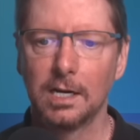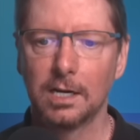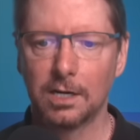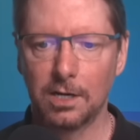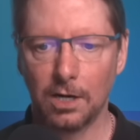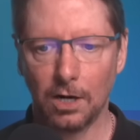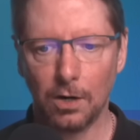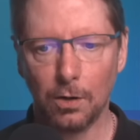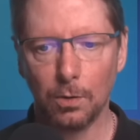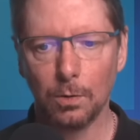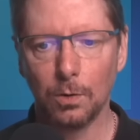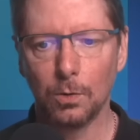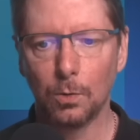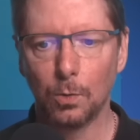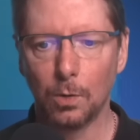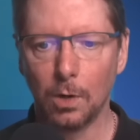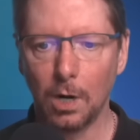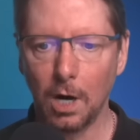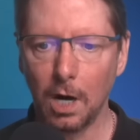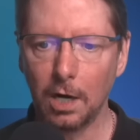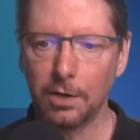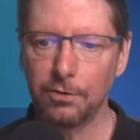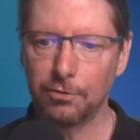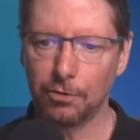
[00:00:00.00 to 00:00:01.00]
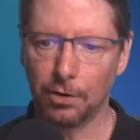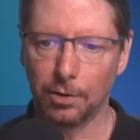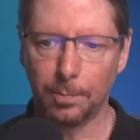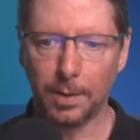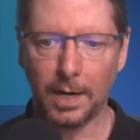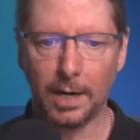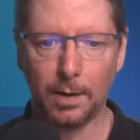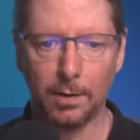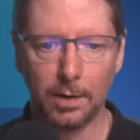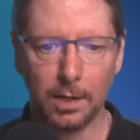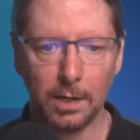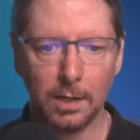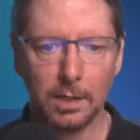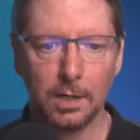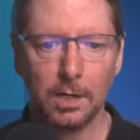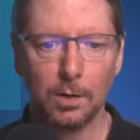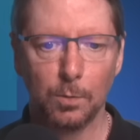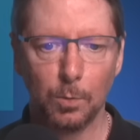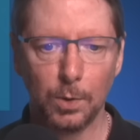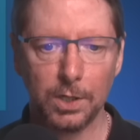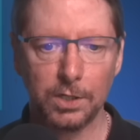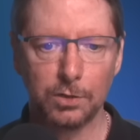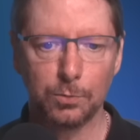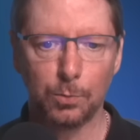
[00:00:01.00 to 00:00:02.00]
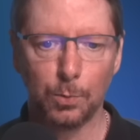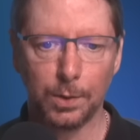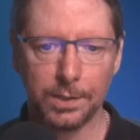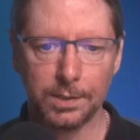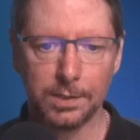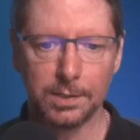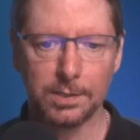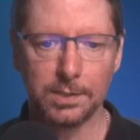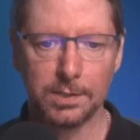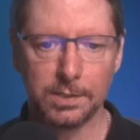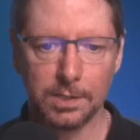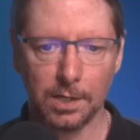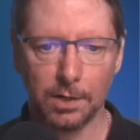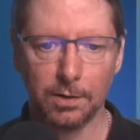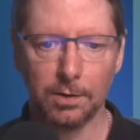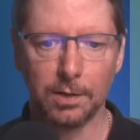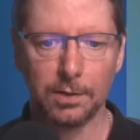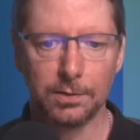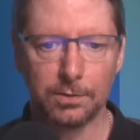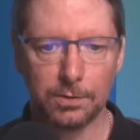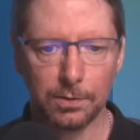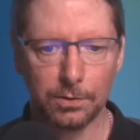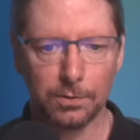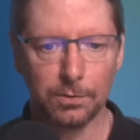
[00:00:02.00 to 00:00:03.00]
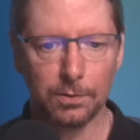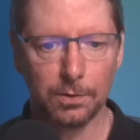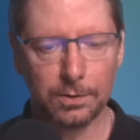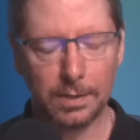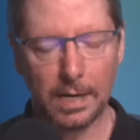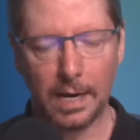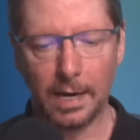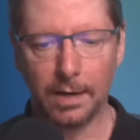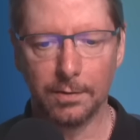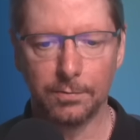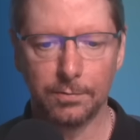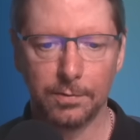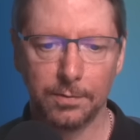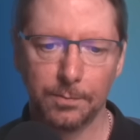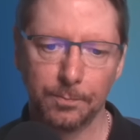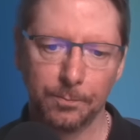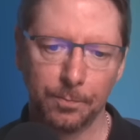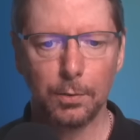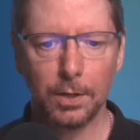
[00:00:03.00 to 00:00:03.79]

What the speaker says: coal or hydropower, which wind and solar do not have.